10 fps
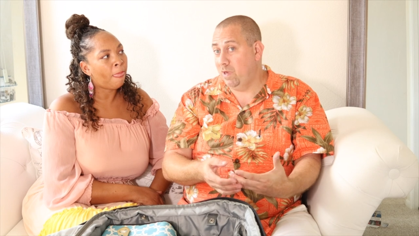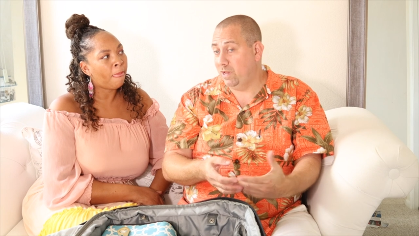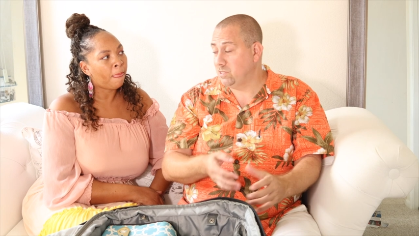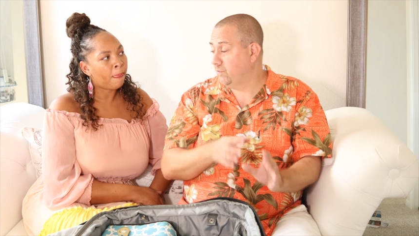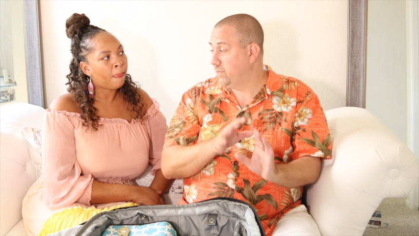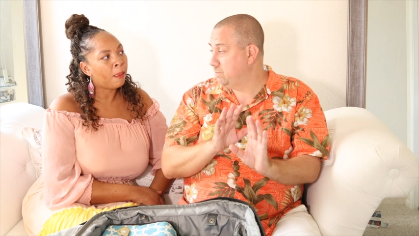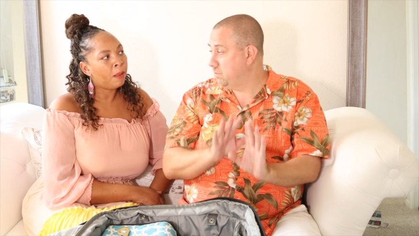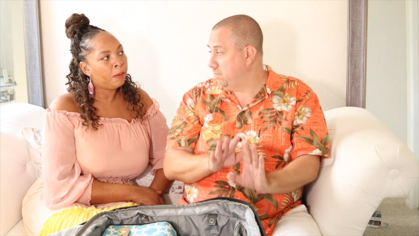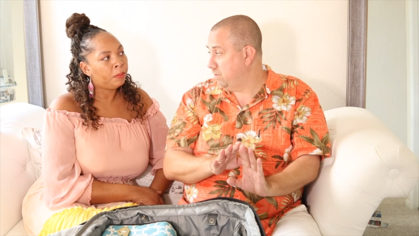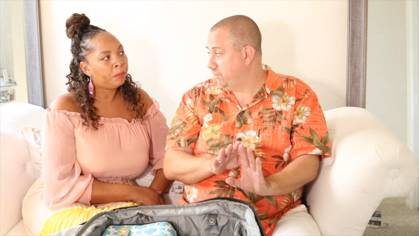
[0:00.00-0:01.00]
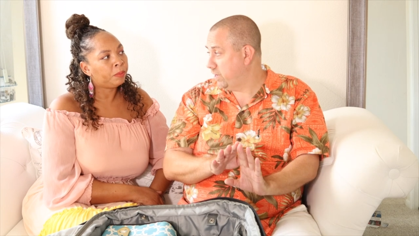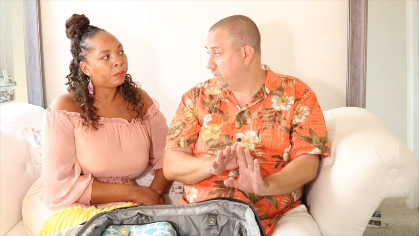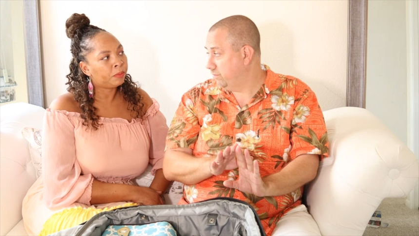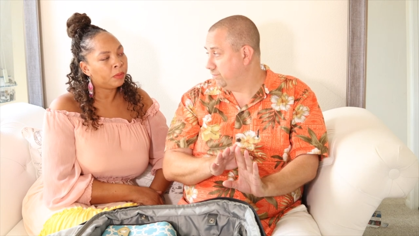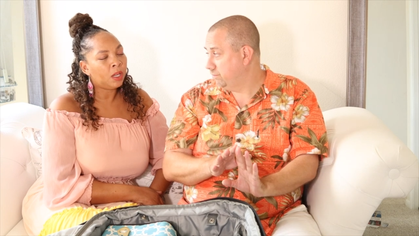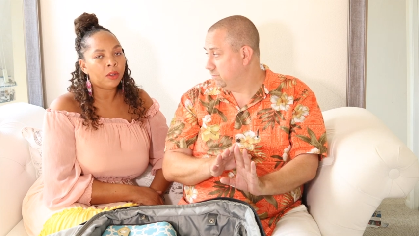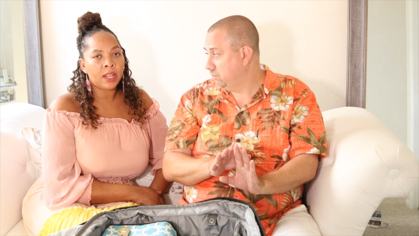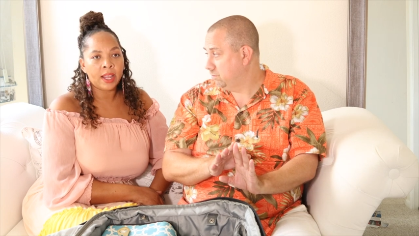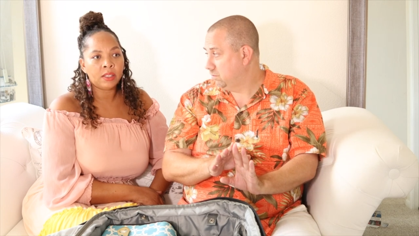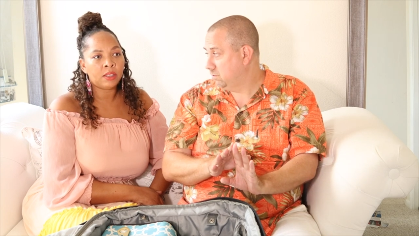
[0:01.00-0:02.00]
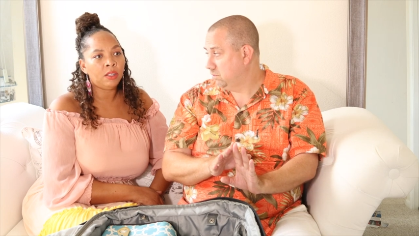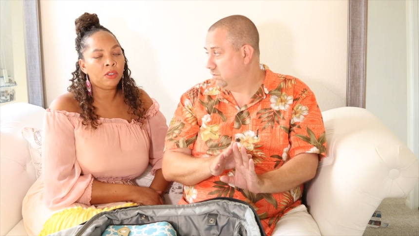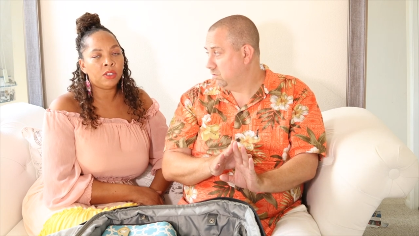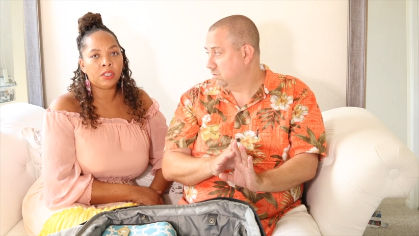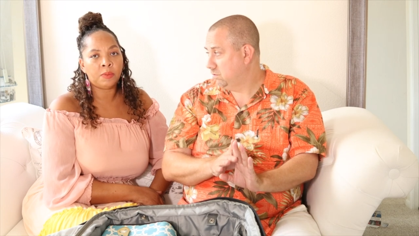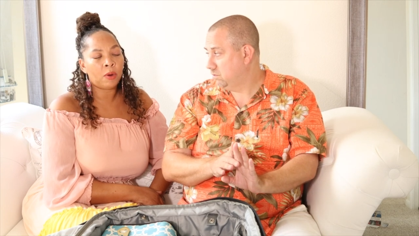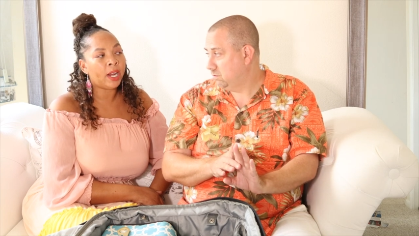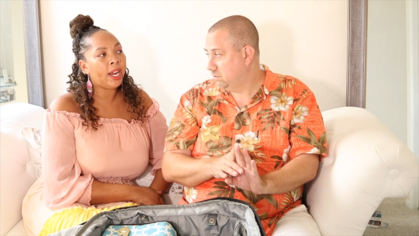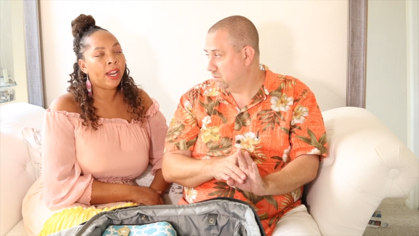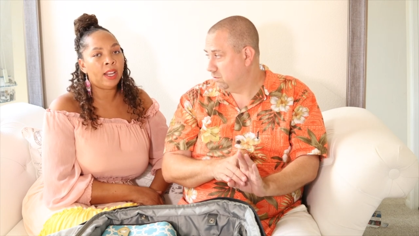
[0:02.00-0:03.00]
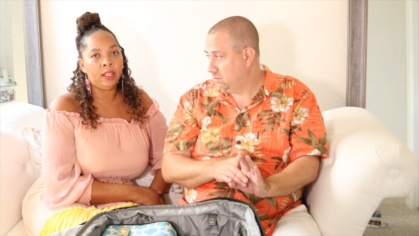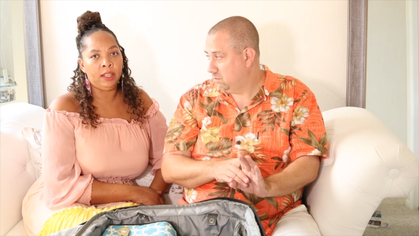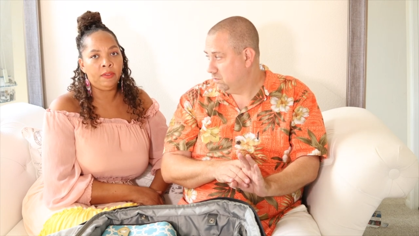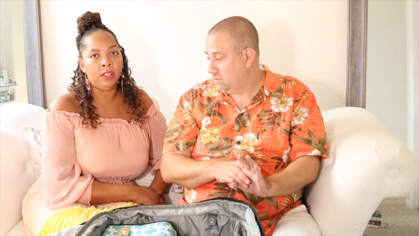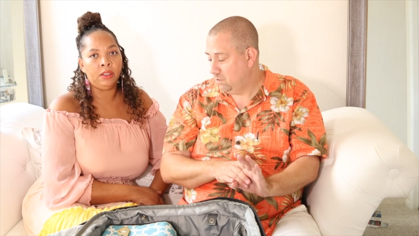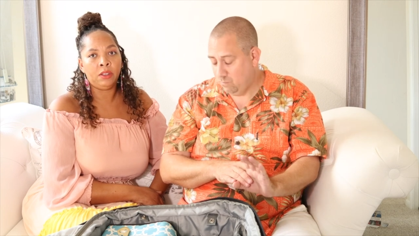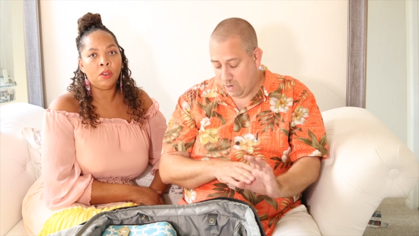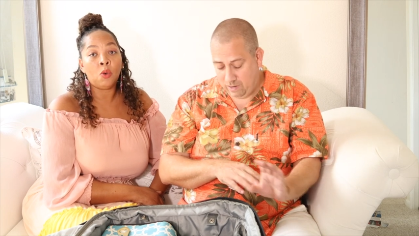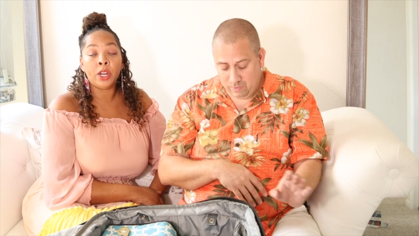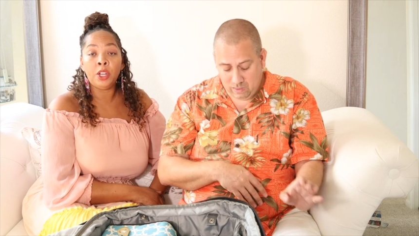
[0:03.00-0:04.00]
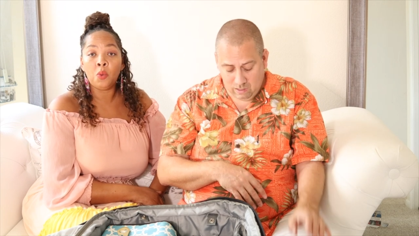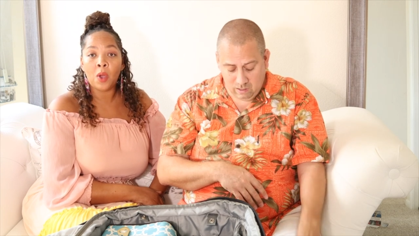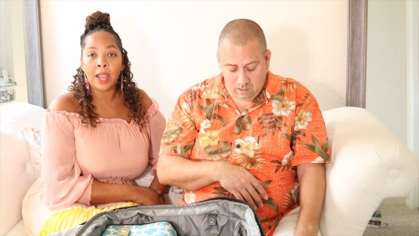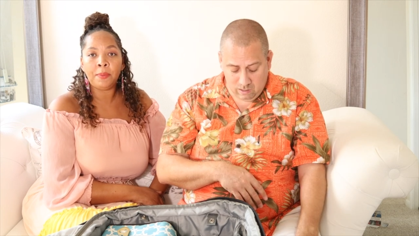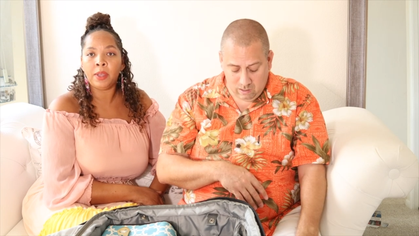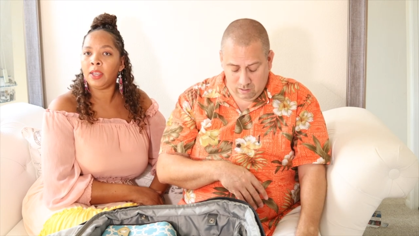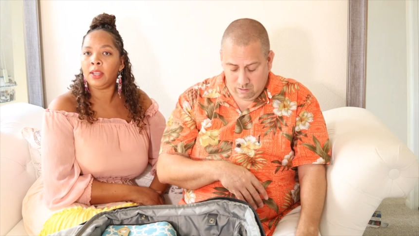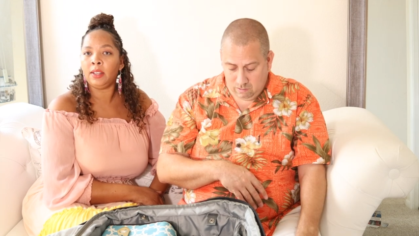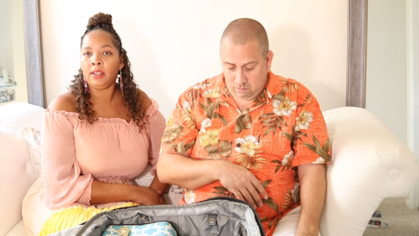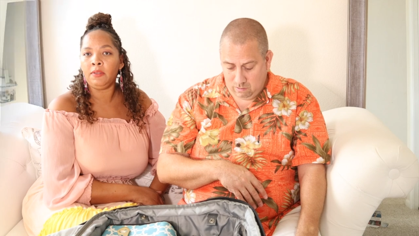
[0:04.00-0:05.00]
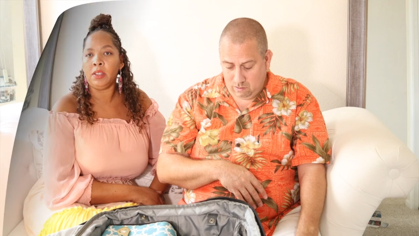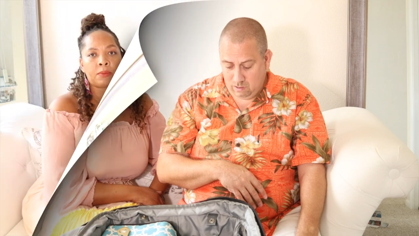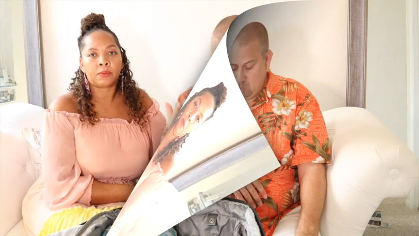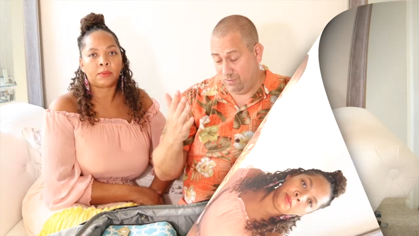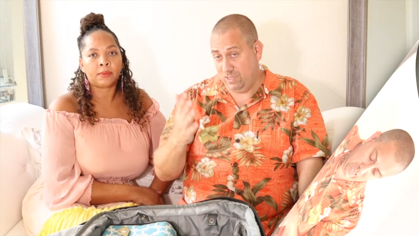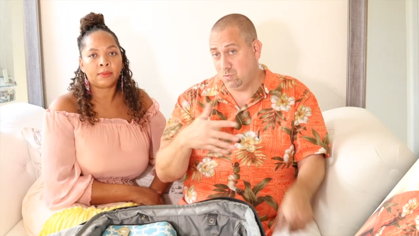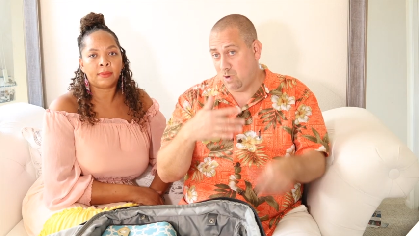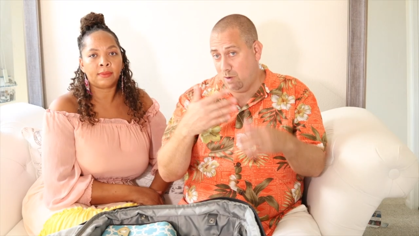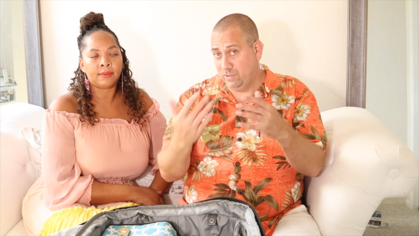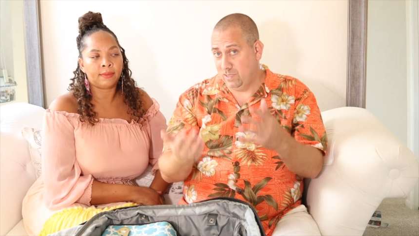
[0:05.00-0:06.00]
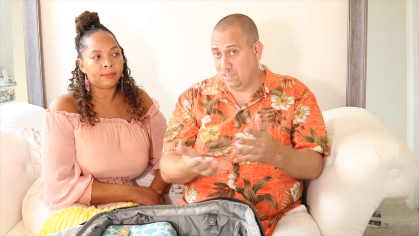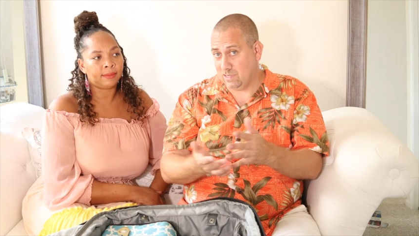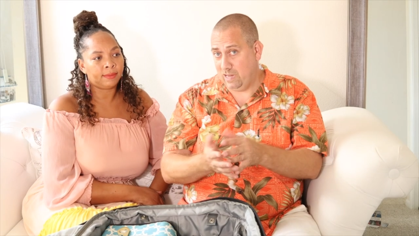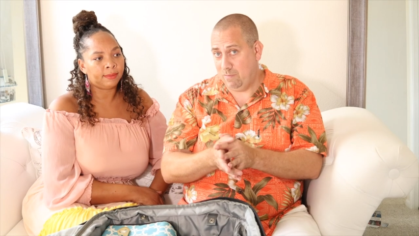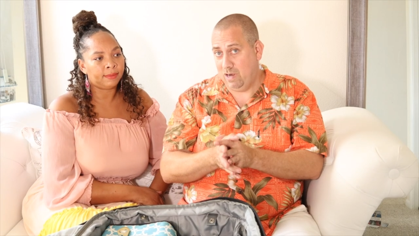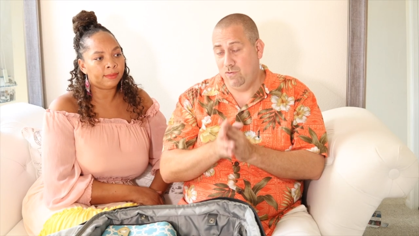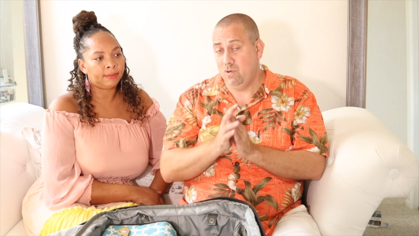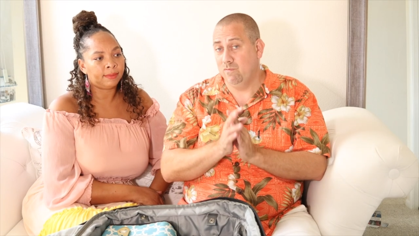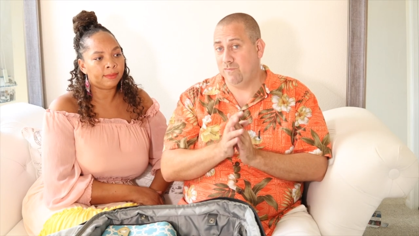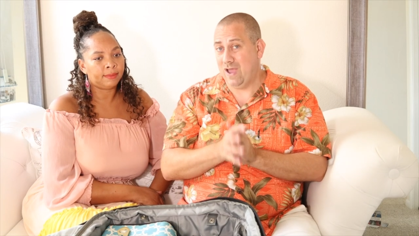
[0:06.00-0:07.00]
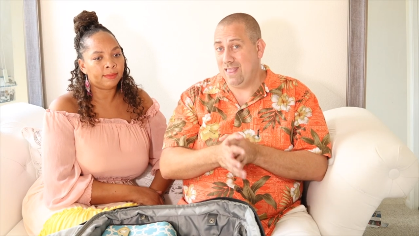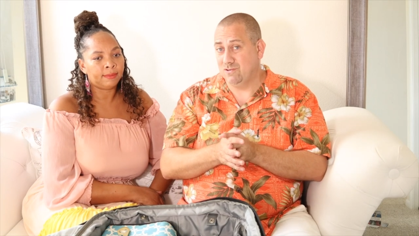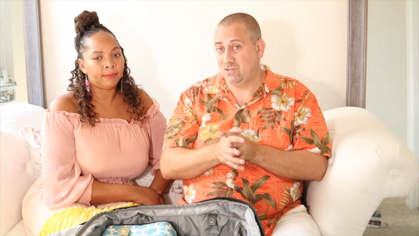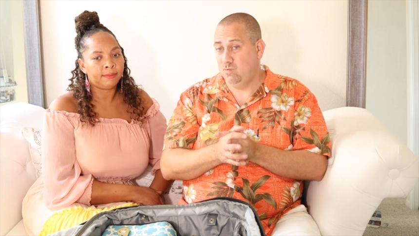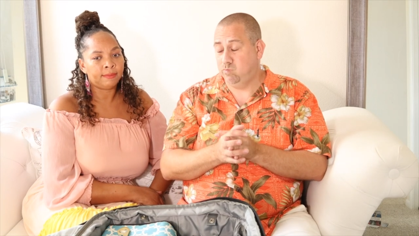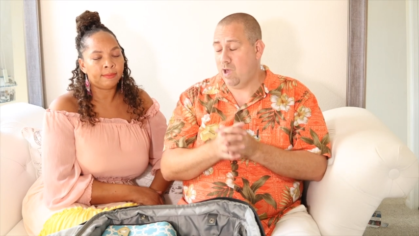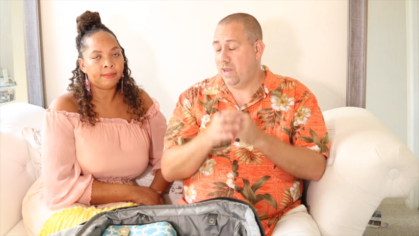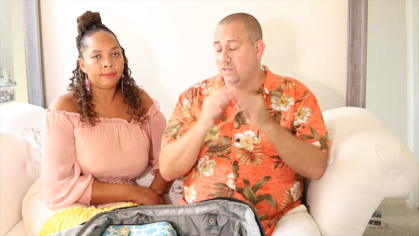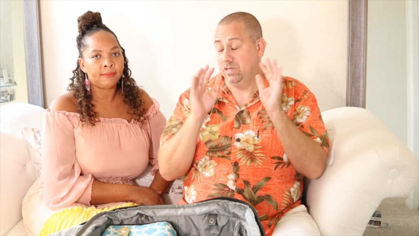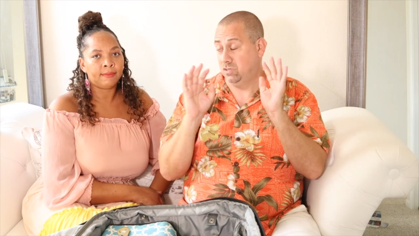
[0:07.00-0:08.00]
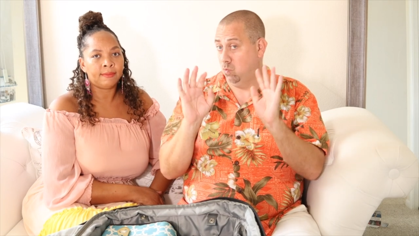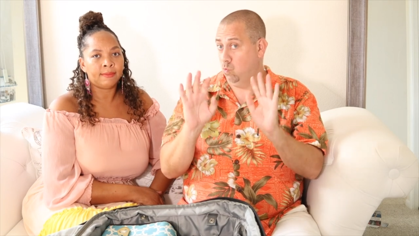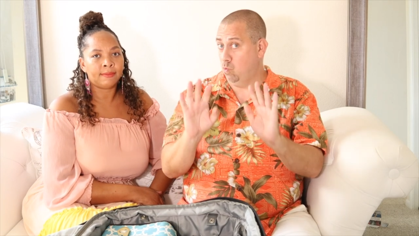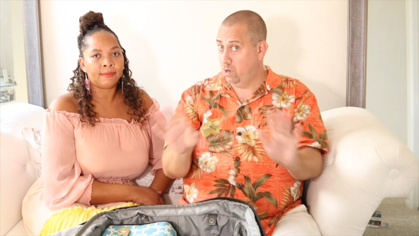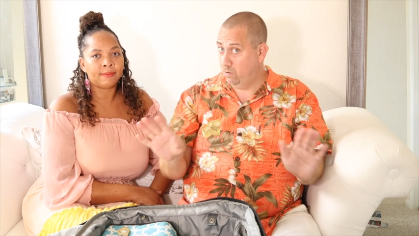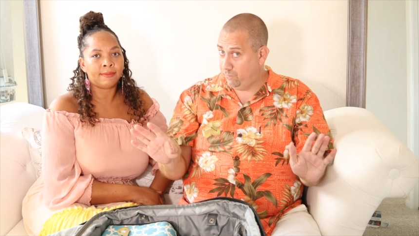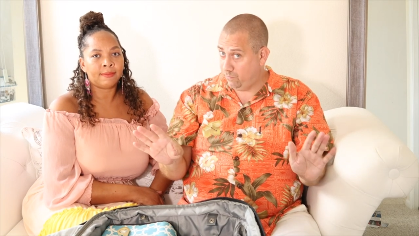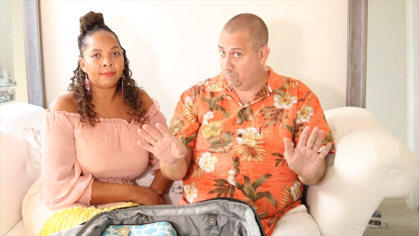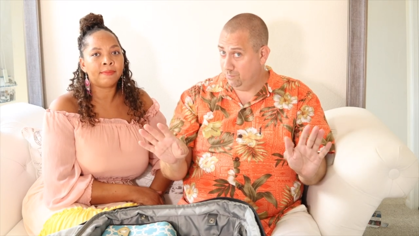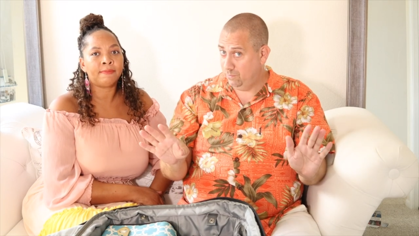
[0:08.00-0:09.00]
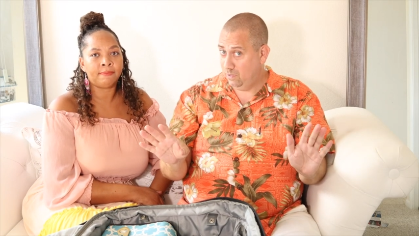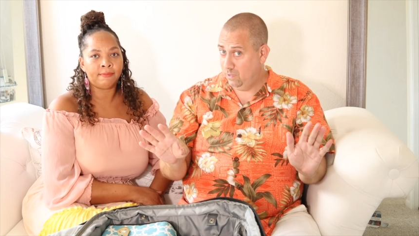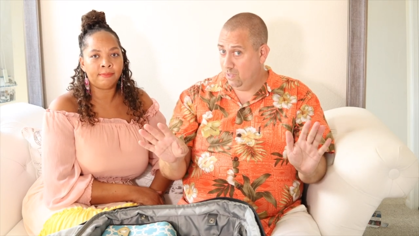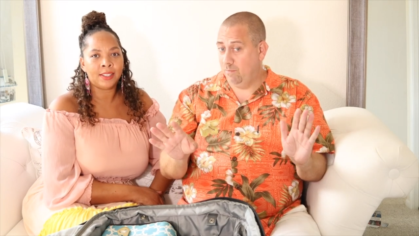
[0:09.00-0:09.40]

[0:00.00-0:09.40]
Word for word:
Speaker 1: minutes for them to be effective. Okay, so you just spray it and leave it.
Speaker 2: Right. Or you wipe it and leave it. And so this is where I'll put the disclaimer. If you can find those 2 products, that's wonderful.
Speaker 1: Mm-hmm.